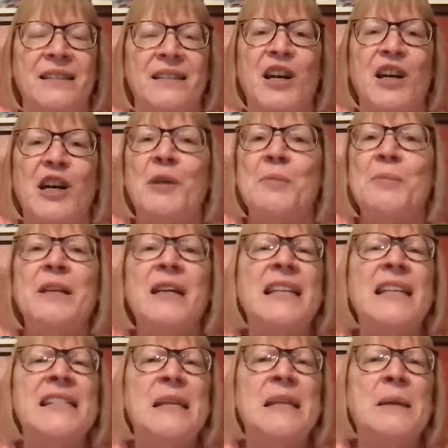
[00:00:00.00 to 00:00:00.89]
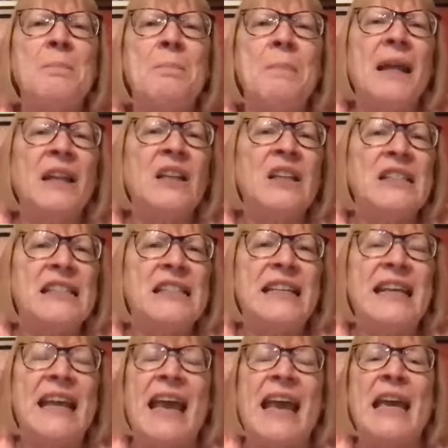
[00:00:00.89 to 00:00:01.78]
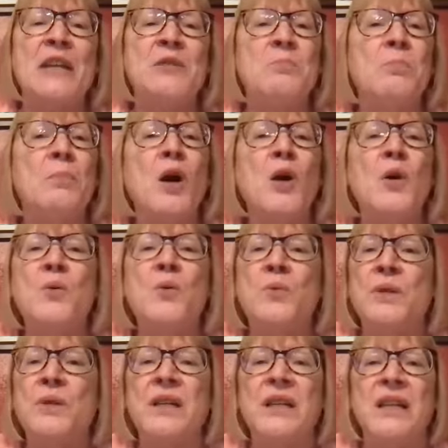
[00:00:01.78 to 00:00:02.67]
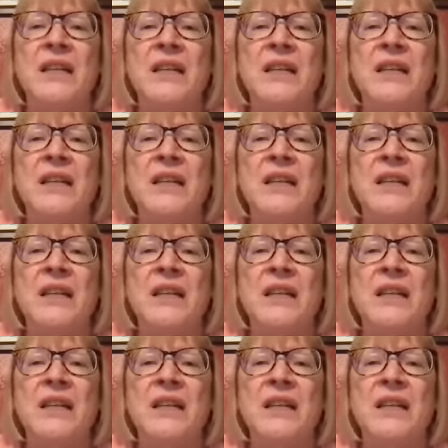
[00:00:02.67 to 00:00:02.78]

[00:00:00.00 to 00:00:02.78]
harmonizing melody and moan,